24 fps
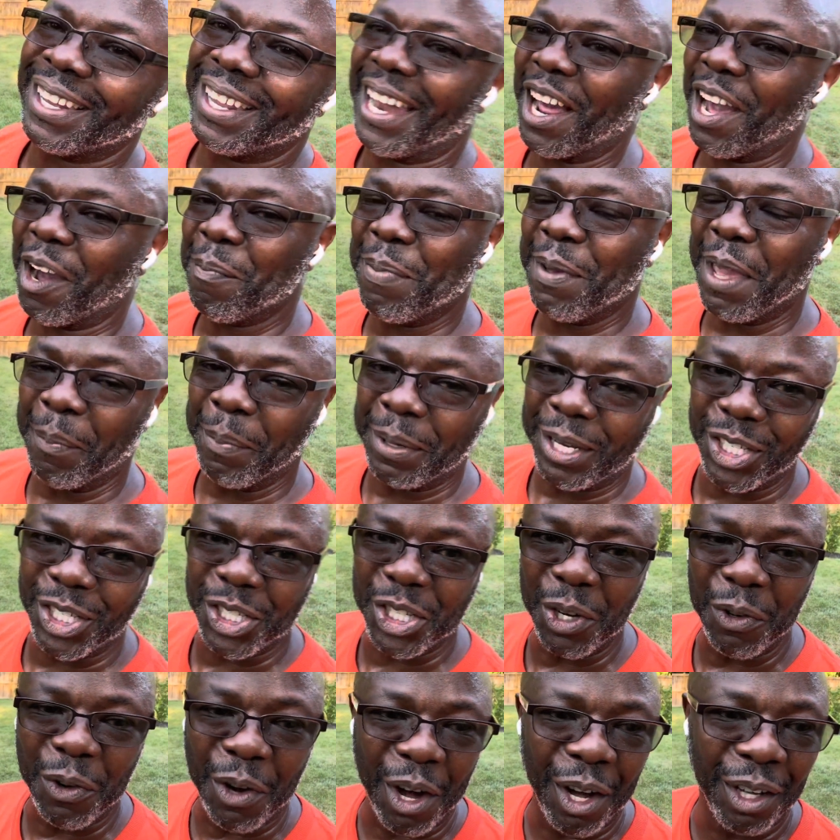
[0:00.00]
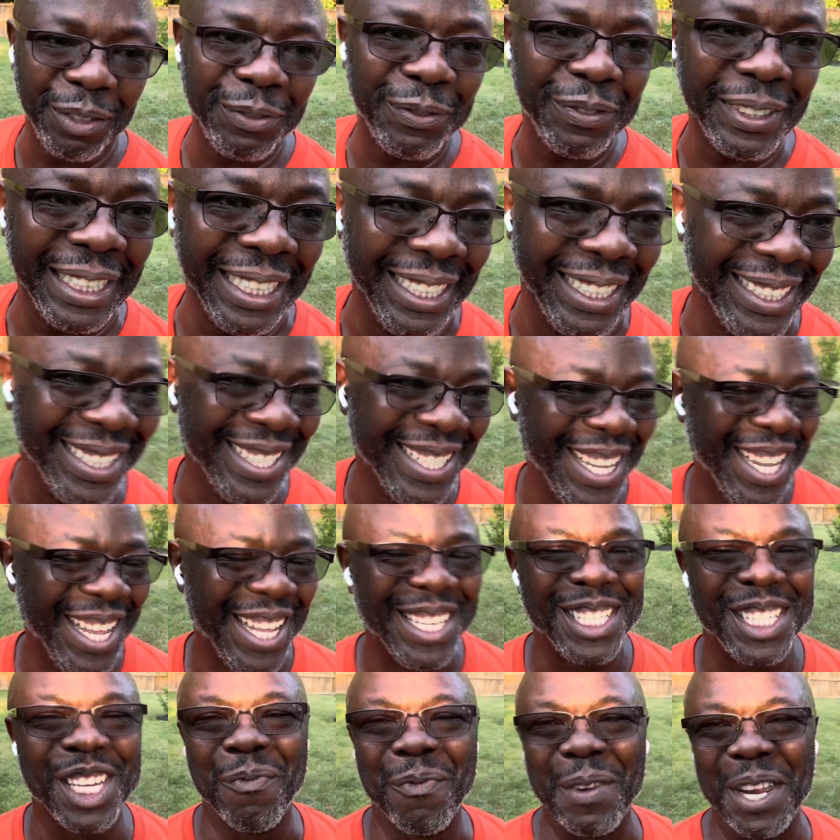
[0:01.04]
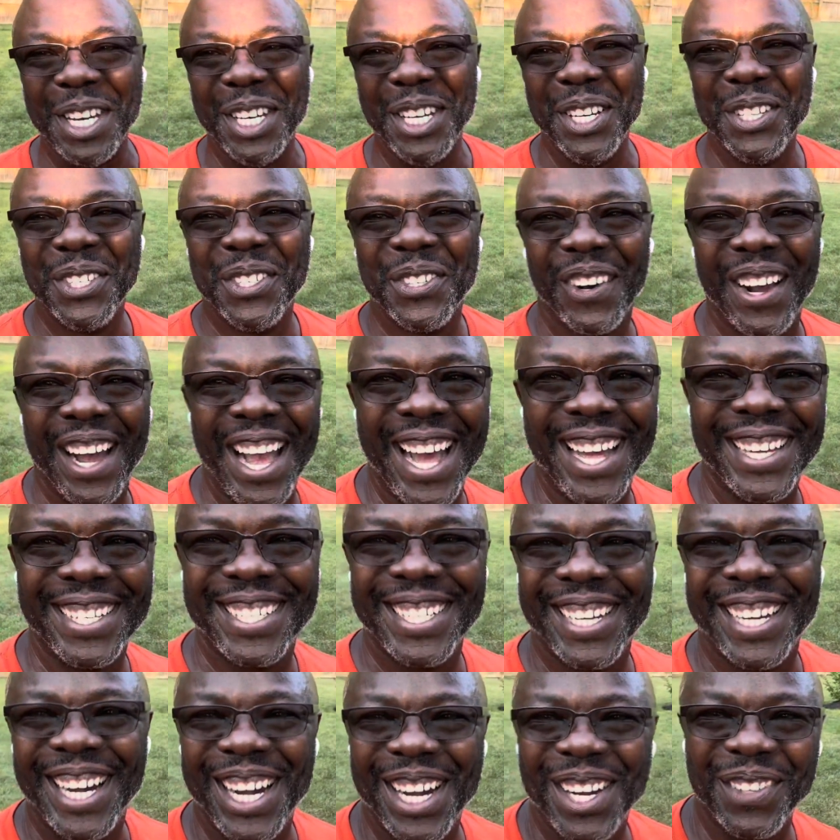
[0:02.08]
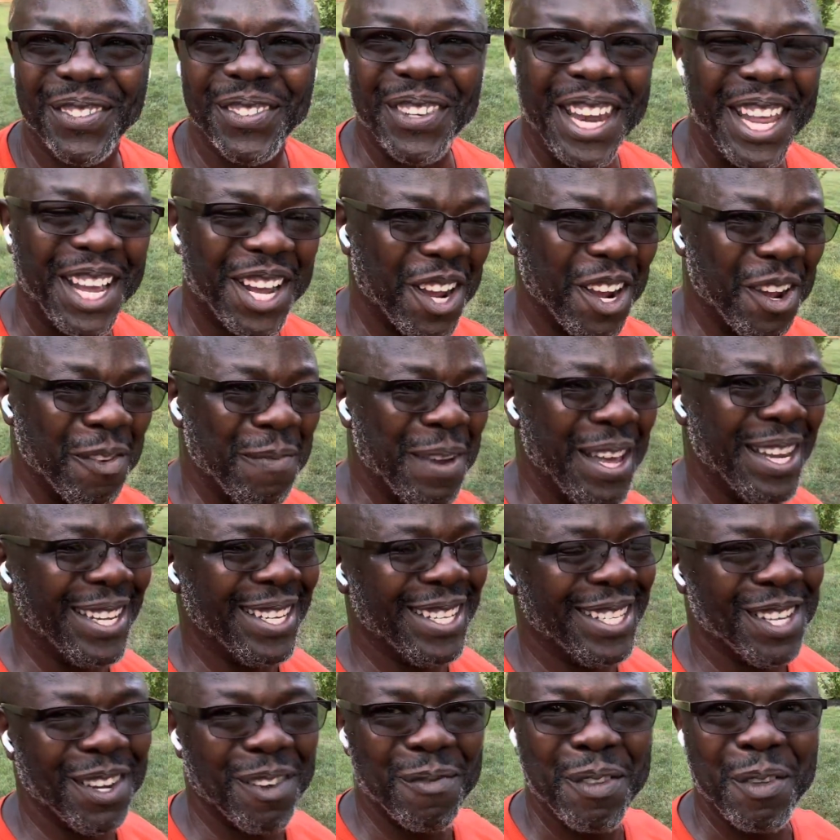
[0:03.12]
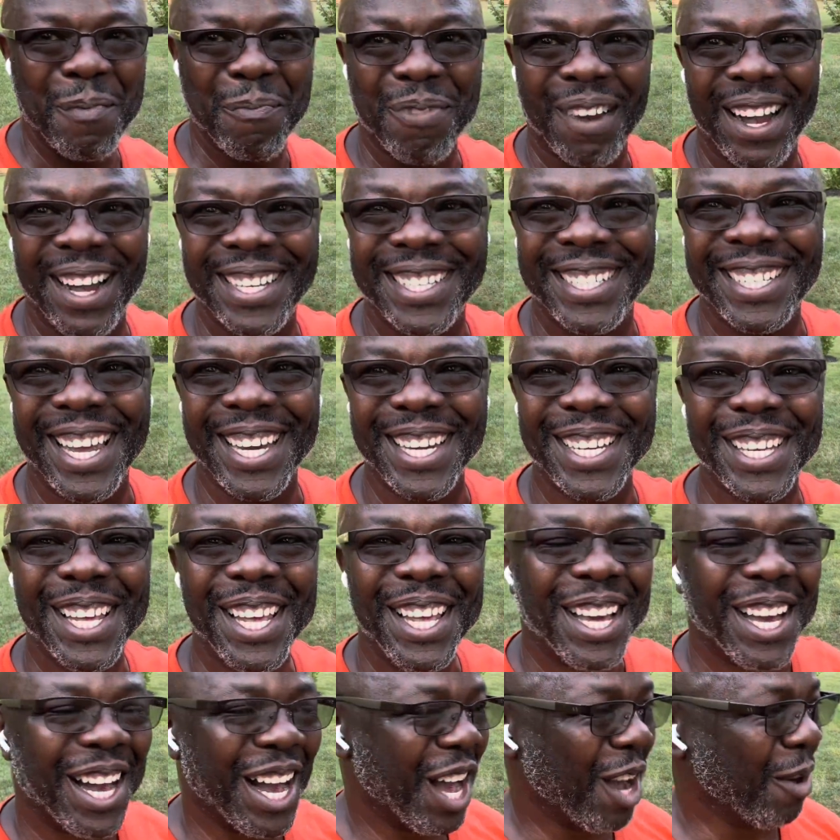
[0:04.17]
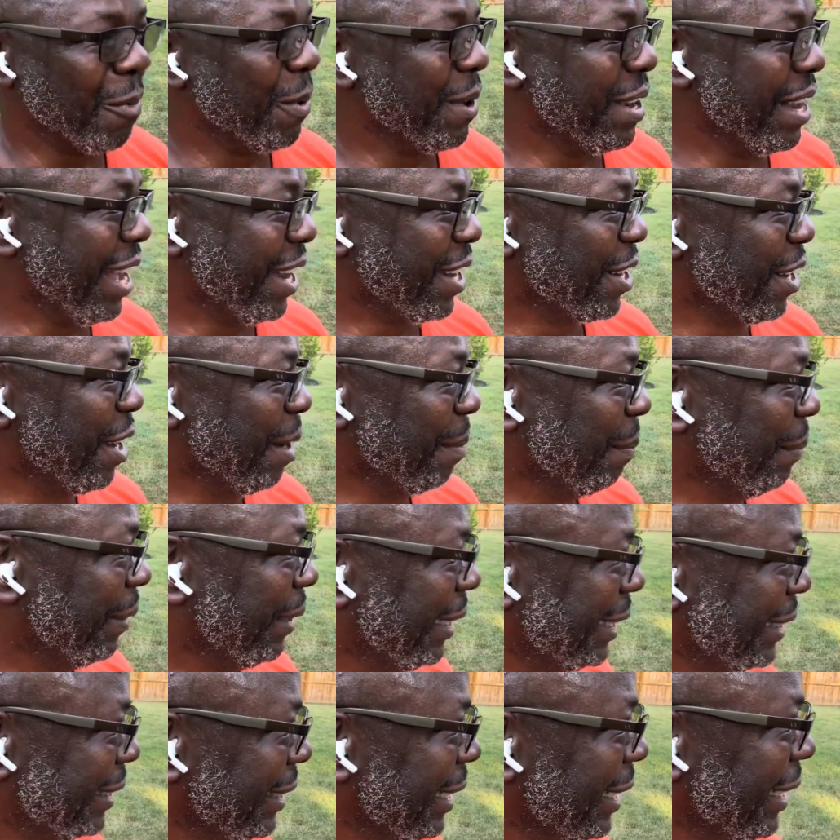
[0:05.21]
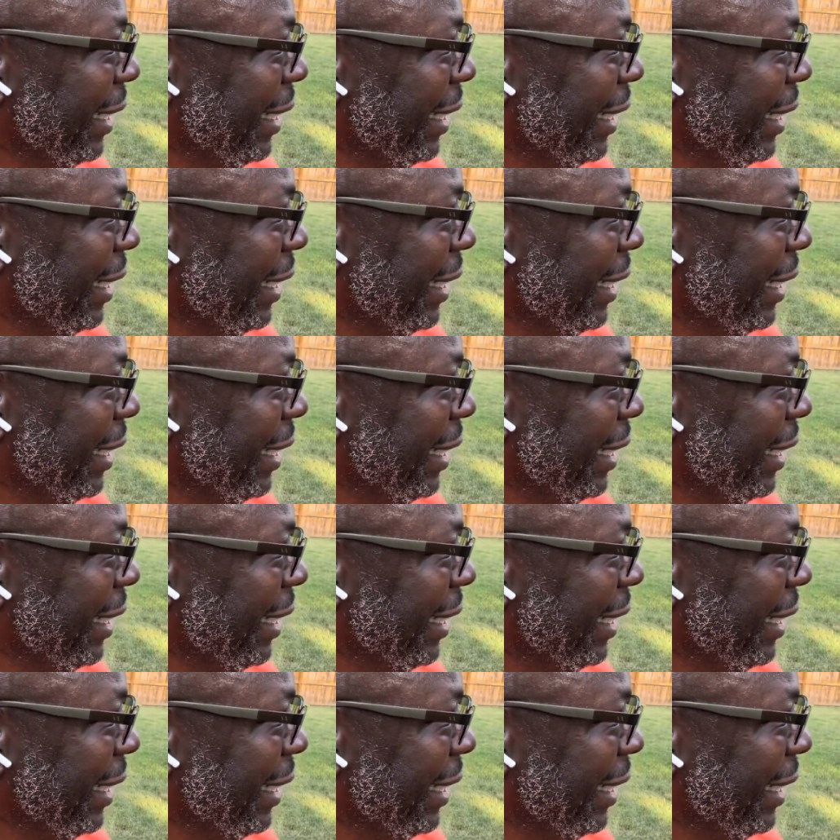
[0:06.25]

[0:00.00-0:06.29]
that I'll be able to show off some of the new grass when they come into the project when they come. But